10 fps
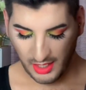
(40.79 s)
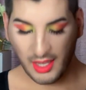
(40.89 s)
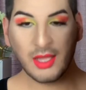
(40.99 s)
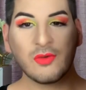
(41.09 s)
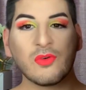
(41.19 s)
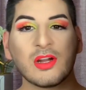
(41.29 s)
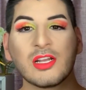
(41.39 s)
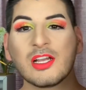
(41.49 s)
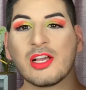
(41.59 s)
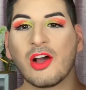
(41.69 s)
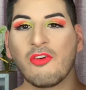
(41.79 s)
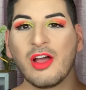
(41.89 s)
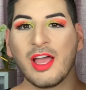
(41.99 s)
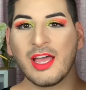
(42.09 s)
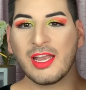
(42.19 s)
and we're gonna go
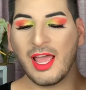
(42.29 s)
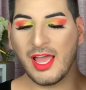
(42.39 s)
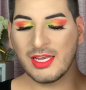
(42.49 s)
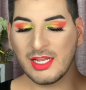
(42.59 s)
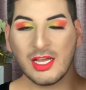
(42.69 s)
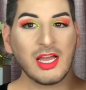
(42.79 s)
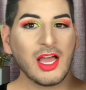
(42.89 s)
ahead and